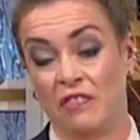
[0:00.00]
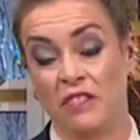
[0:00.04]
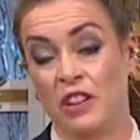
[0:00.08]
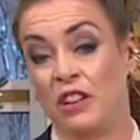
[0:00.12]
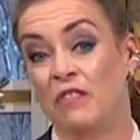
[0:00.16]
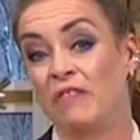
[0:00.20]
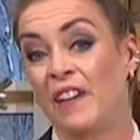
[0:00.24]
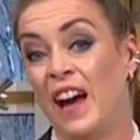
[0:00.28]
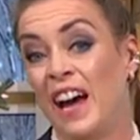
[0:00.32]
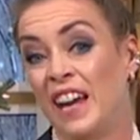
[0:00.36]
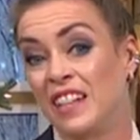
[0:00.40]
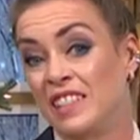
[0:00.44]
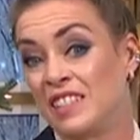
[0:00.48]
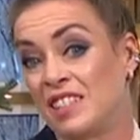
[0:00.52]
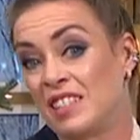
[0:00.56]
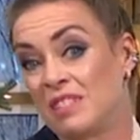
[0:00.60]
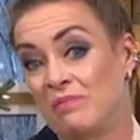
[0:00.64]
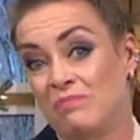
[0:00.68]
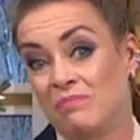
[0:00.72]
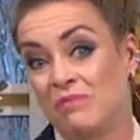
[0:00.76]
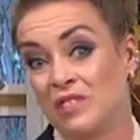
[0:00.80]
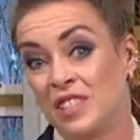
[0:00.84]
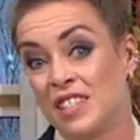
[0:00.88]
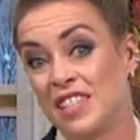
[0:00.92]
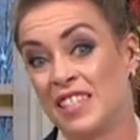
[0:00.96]
few fights.
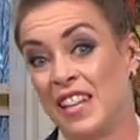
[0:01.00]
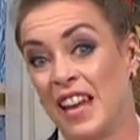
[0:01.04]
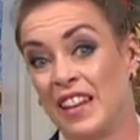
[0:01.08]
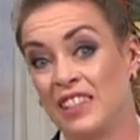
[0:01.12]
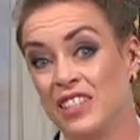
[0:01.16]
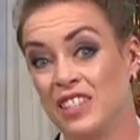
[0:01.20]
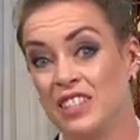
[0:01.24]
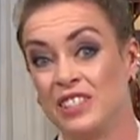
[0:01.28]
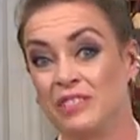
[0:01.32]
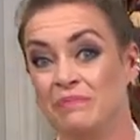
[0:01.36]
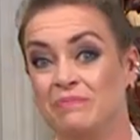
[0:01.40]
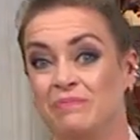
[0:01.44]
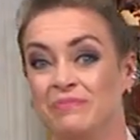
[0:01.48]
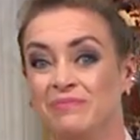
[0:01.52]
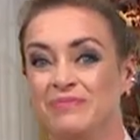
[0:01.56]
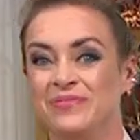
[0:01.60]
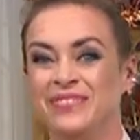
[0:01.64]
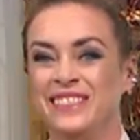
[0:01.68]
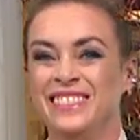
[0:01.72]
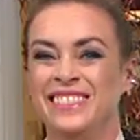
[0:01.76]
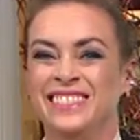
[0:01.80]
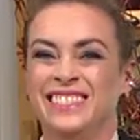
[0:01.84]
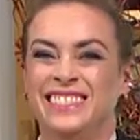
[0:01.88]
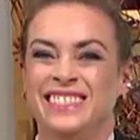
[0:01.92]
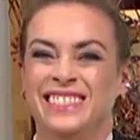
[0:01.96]
Standard.
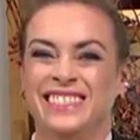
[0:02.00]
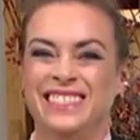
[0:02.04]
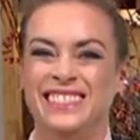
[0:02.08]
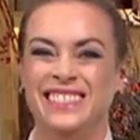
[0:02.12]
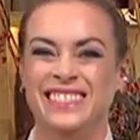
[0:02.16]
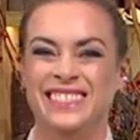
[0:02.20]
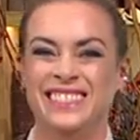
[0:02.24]
Standard,